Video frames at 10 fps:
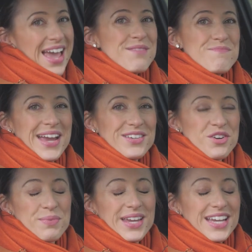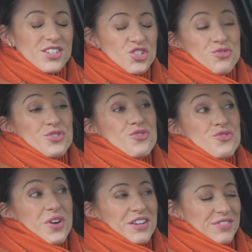It may not be a true
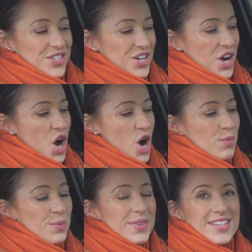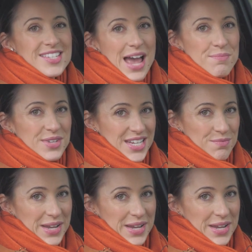driver's car, but with a tempting